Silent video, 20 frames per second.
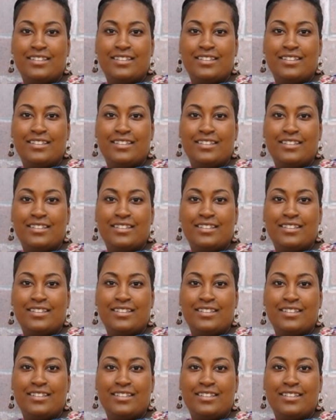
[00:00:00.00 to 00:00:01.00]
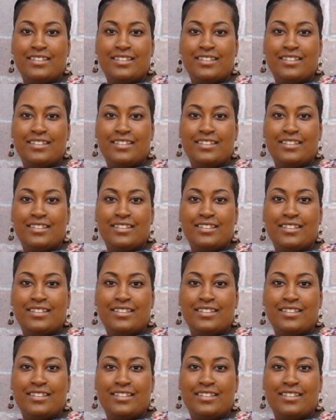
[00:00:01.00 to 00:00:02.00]

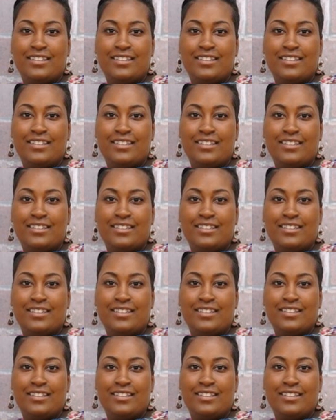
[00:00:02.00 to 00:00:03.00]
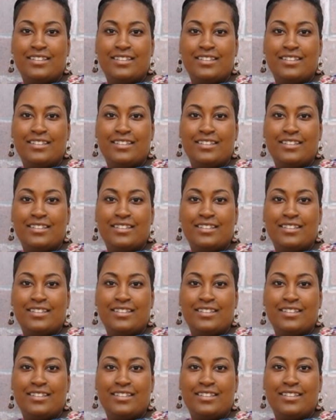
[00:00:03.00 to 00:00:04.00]

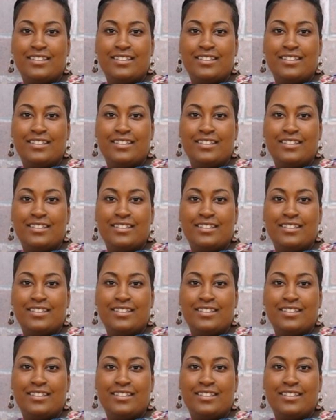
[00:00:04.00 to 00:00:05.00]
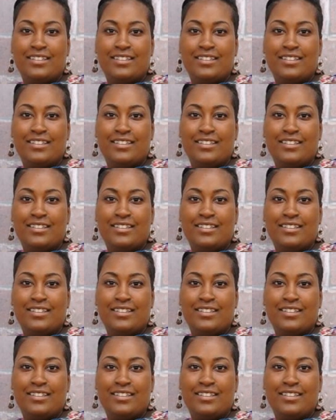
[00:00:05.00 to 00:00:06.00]

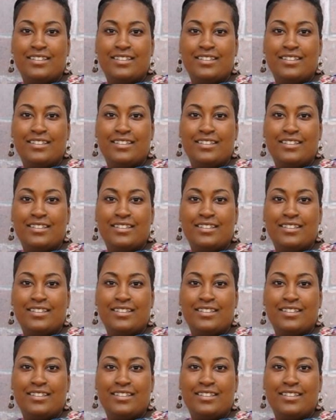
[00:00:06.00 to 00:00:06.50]
This is a still picture; no speech is visible.